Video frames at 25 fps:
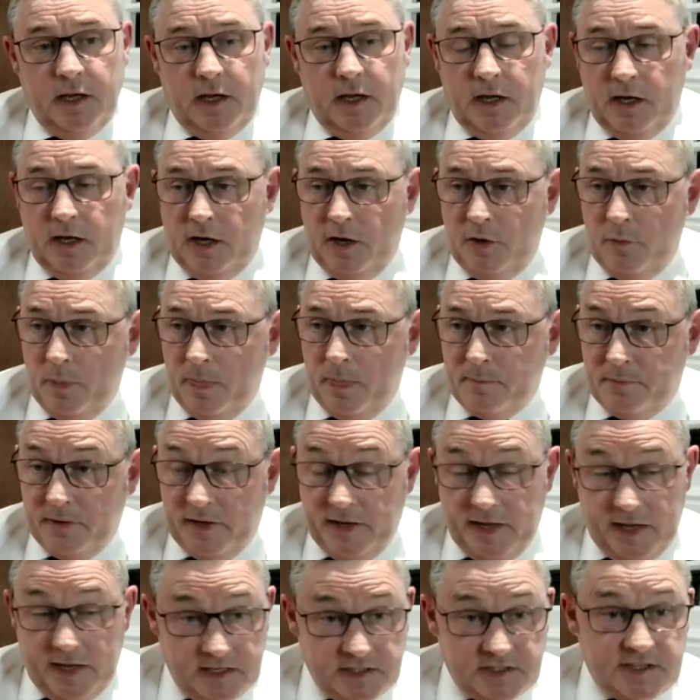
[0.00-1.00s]
but
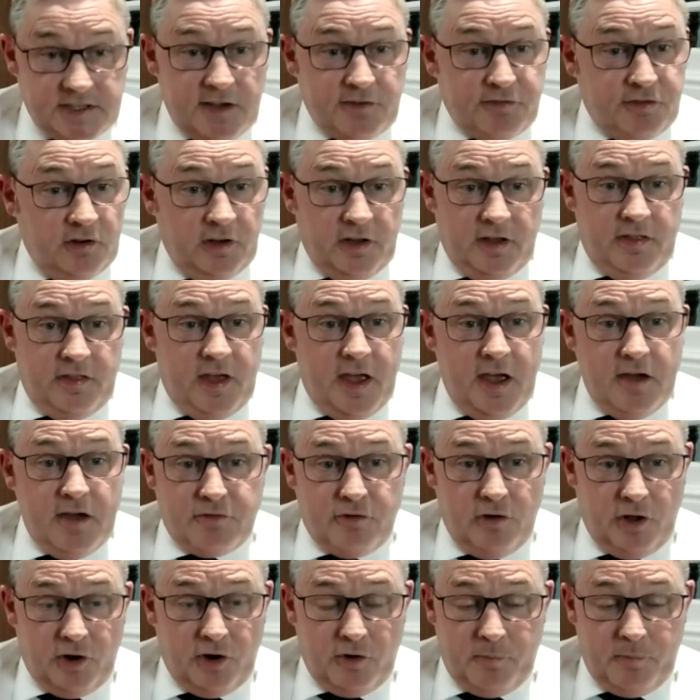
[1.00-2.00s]
it is definitely there
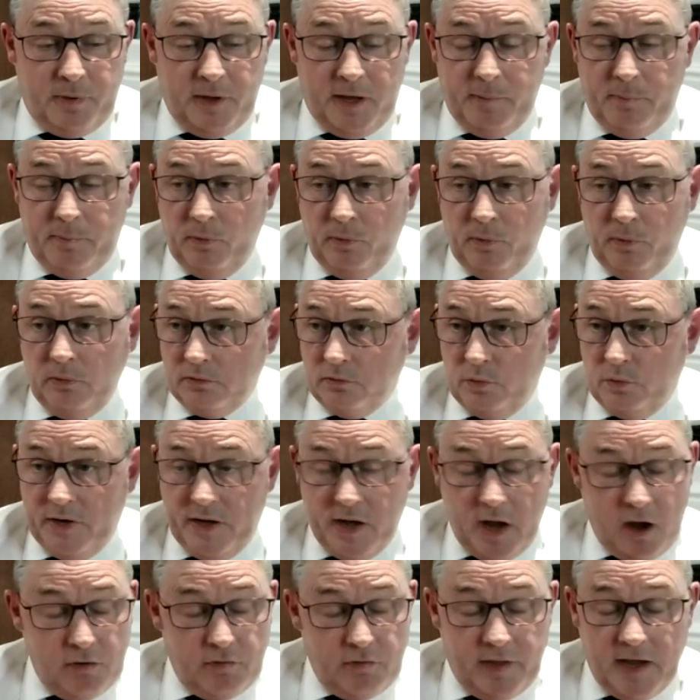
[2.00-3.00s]
for a lot of people. We
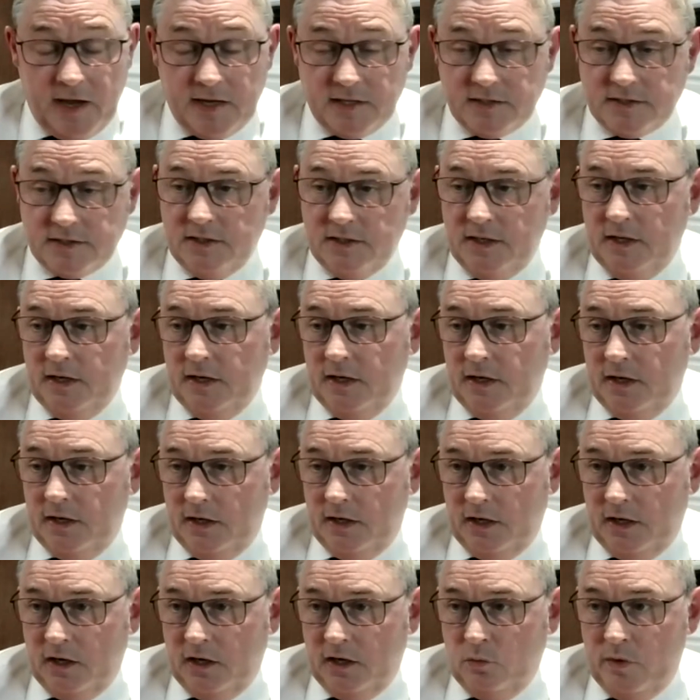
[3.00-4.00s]
know that.
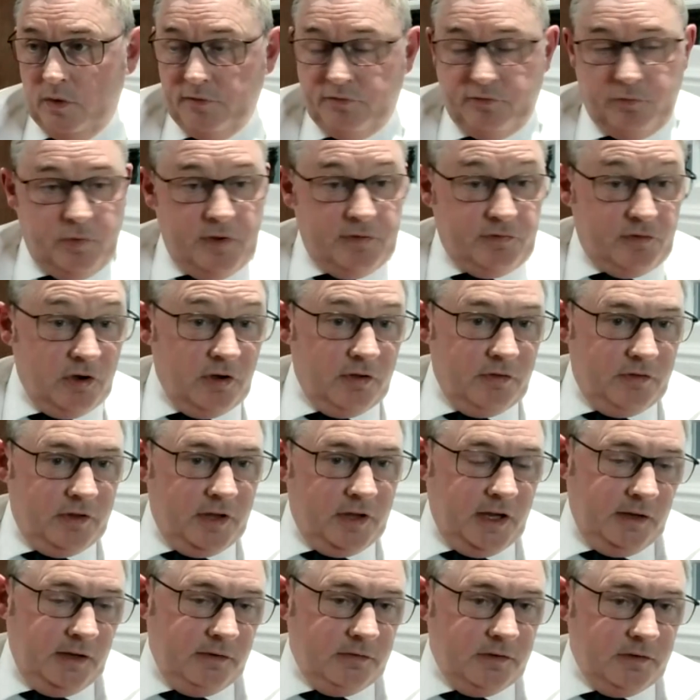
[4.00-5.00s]
We've got
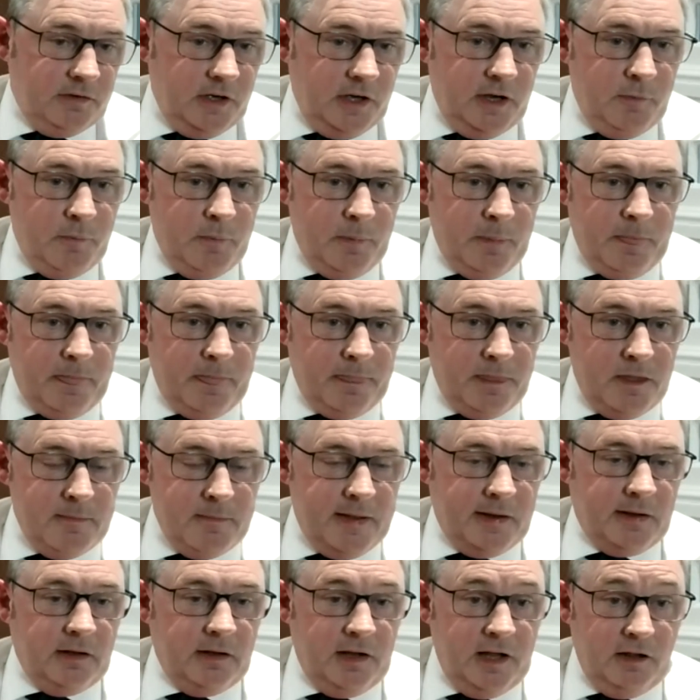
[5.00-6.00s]
the
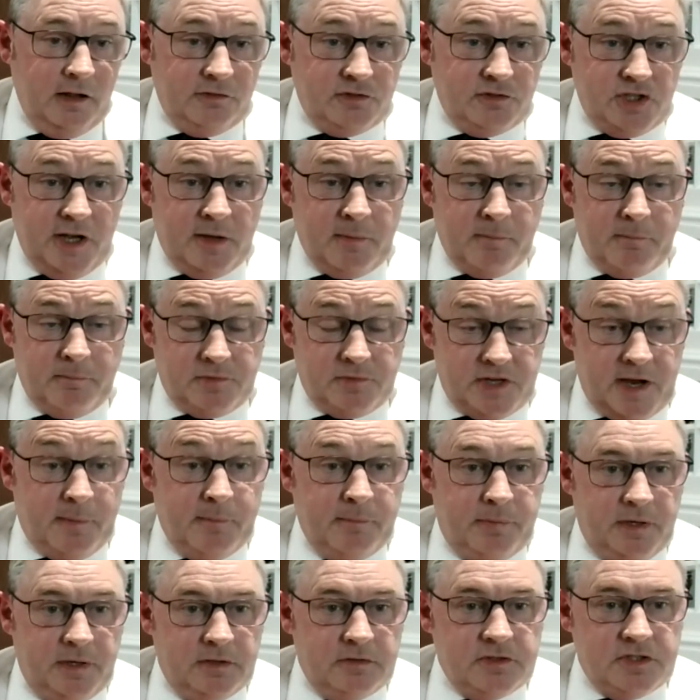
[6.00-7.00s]
mental health
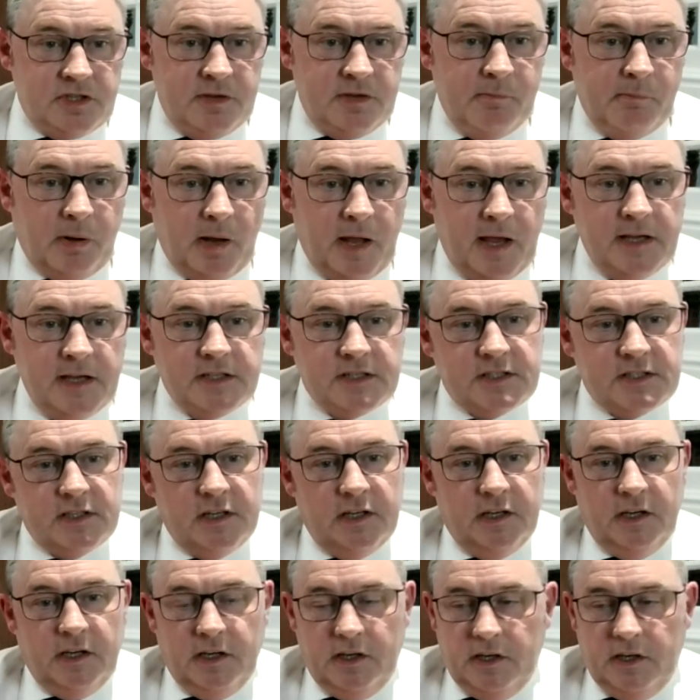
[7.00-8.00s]
champions in
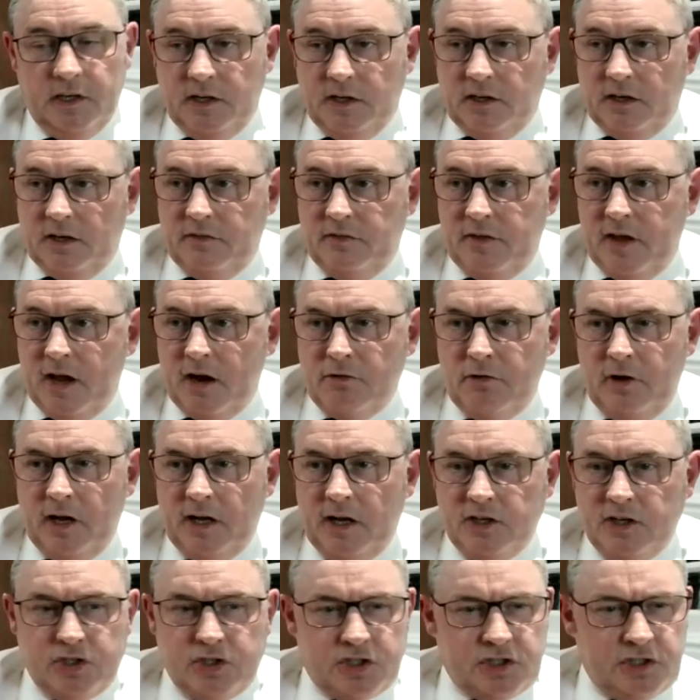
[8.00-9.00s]
place, and they're
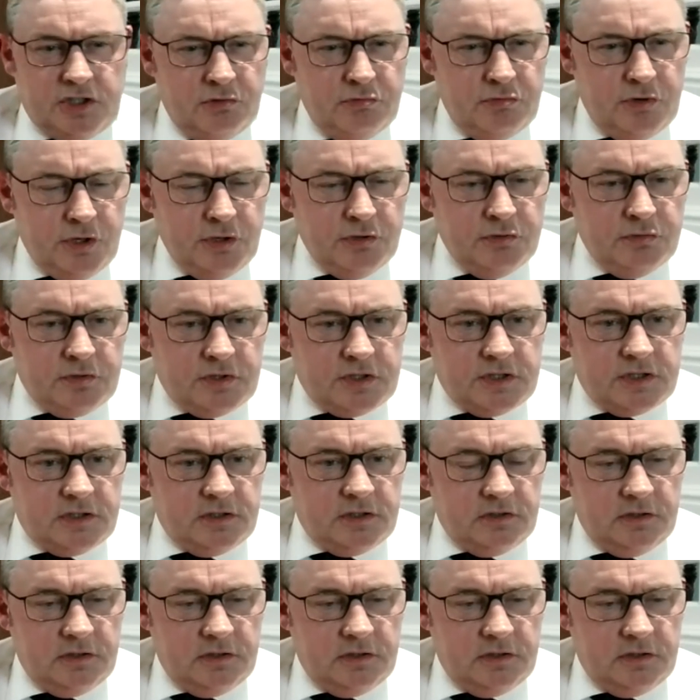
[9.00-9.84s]
really just a route